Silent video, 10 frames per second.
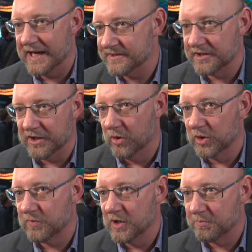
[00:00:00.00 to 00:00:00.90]
laser
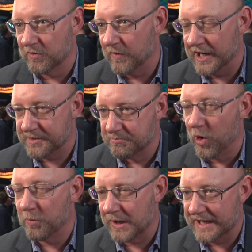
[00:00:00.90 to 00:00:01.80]
diode will provide
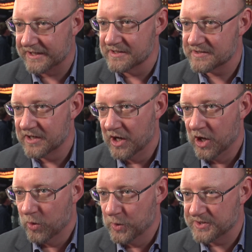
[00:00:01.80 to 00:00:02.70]
more brightness
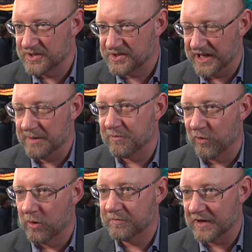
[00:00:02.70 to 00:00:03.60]
with the same
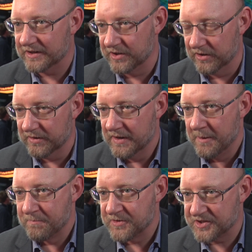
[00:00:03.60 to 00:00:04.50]
form factor,
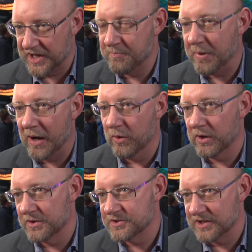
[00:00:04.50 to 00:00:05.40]
the same power
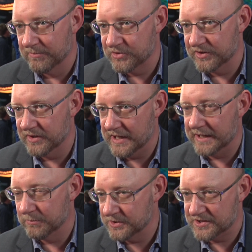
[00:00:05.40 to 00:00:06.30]
consumption
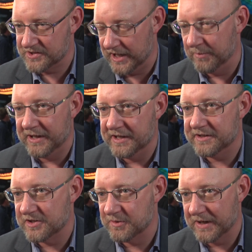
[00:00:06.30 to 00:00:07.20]
and with the same heat
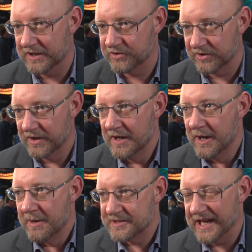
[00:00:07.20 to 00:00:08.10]
dissipation.
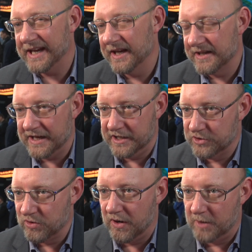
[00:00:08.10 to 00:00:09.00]
Taking that
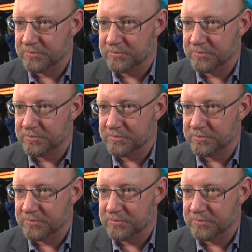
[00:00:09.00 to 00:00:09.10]
into our